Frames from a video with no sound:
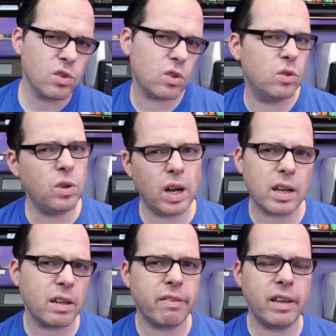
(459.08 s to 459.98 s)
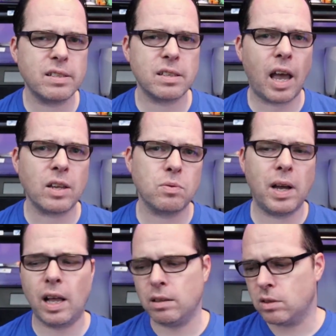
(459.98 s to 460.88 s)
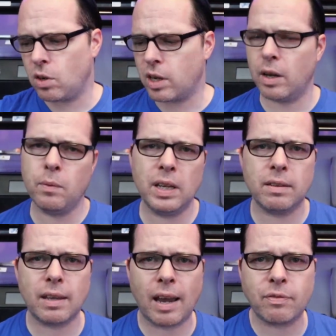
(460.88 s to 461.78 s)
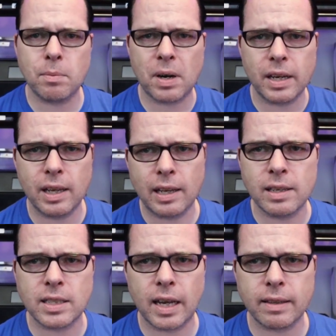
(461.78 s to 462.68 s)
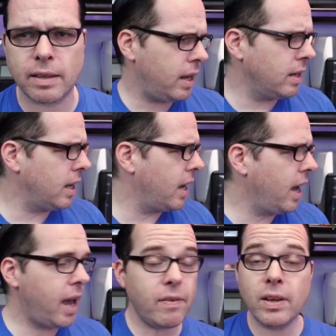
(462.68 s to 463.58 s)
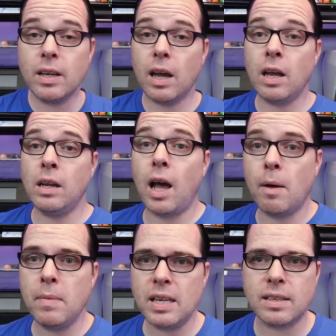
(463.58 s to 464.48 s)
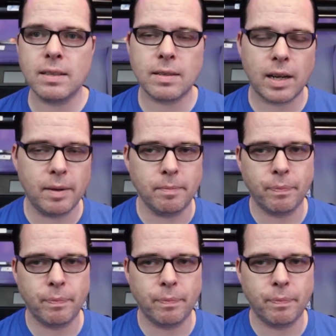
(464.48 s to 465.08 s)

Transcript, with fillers: also doing other things as well, talking with everybody in the chat and uh, having an amazing time